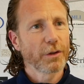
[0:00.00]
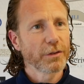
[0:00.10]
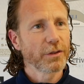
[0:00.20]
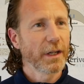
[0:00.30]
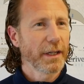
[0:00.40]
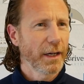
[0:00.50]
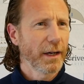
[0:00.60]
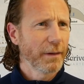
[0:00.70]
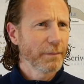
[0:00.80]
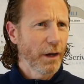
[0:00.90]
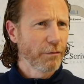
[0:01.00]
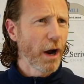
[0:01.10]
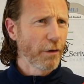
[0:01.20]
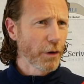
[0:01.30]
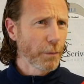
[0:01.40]
obviously um, a,
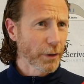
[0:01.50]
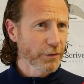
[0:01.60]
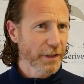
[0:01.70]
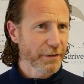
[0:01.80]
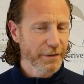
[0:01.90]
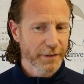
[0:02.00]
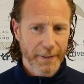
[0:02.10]
a, real positive.